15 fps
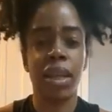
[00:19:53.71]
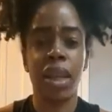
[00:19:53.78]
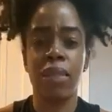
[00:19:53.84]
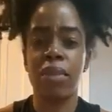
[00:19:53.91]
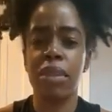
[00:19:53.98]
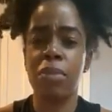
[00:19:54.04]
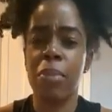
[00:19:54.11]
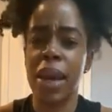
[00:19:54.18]

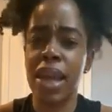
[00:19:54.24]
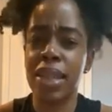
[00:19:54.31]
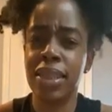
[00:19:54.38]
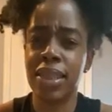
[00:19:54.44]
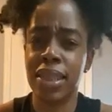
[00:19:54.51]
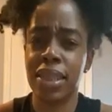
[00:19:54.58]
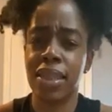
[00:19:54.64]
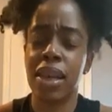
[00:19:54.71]
Love is
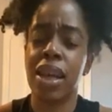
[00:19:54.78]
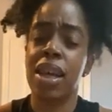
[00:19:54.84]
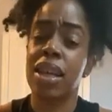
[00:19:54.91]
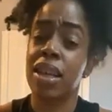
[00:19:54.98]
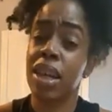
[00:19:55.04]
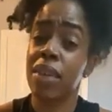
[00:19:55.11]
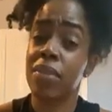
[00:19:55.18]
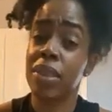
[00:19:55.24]
patient.
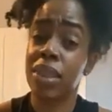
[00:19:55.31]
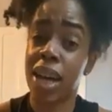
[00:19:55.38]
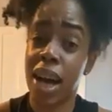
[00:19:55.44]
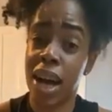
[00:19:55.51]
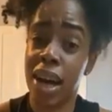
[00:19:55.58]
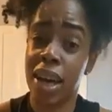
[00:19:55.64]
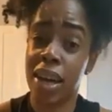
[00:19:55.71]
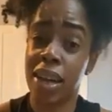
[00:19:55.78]
Love is
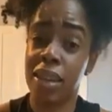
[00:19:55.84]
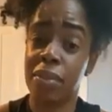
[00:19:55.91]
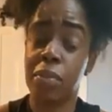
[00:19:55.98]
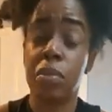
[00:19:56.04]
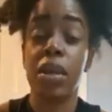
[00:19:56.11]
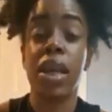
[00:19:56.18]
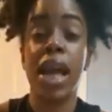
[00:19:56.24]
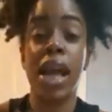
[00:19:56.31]
kind.
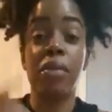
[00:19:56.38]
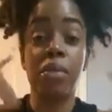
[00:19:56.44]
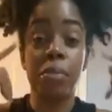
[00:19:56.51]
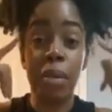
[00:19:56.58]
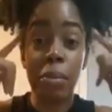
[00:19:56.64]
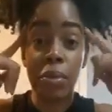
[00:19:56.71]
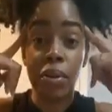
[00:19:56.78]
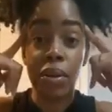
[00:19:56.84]
And
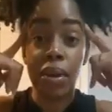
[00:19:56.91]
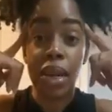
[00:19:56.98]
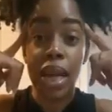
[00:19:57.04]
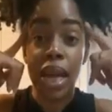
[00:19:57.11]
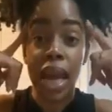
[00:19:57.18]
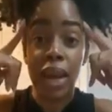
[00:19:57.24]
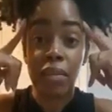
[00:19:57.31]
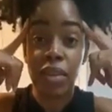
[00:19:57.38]
remember,
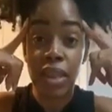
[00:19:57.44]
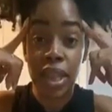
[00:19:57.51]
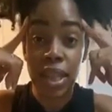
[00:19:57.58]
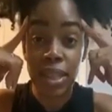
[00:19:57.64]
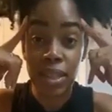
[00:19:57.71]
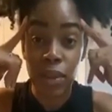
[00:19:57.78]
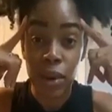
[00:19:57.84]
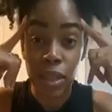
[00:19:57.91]

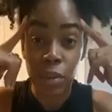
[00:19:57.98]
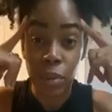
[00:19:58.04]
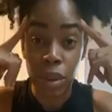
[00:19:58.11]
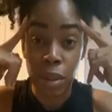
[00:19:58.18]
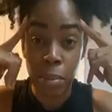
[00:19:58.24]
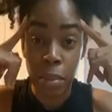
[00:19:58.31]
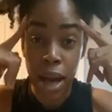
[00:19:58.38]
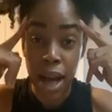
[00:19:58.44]
everything starts
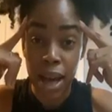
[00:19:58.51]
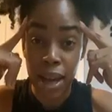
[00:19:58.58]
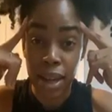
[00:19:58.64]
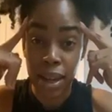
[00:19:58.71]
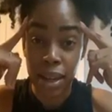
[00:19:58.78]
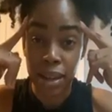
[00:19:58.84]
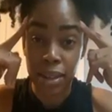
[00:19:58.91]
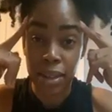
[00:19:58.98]
with the
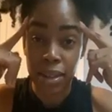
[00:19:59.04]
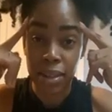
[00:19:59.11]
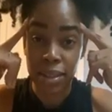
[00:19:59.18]
mind.